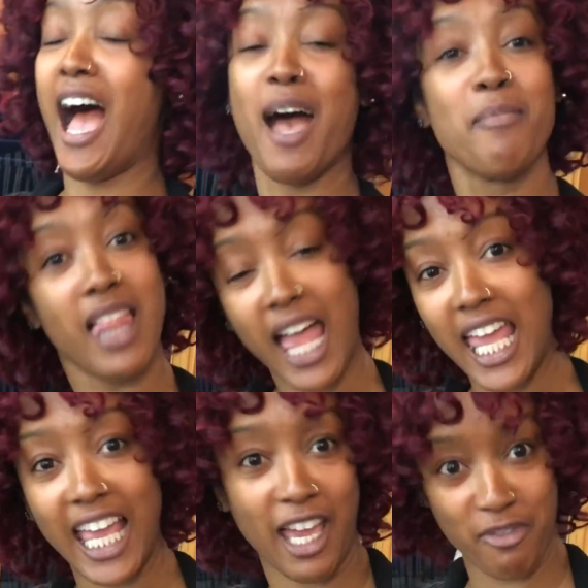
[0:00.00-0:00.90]
I'm
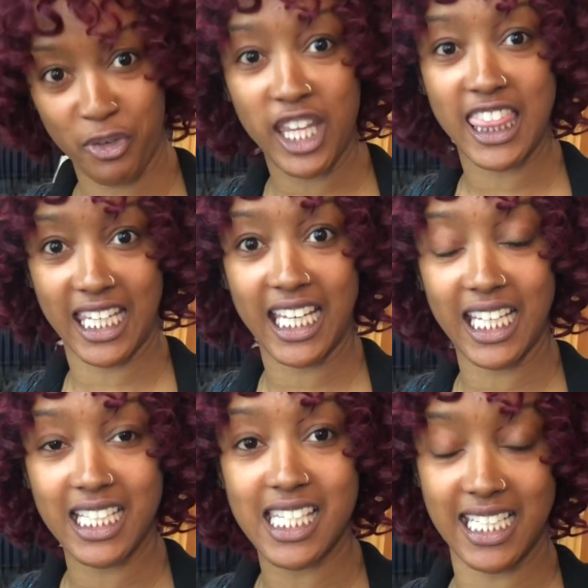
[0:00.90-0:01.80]
like
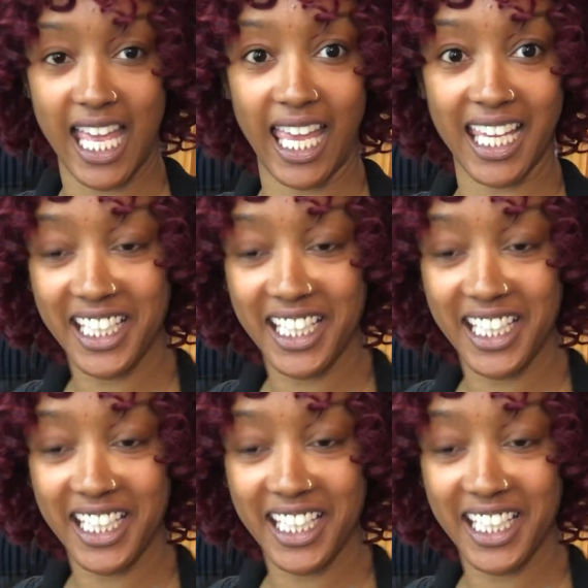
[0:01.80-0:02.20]
everything today.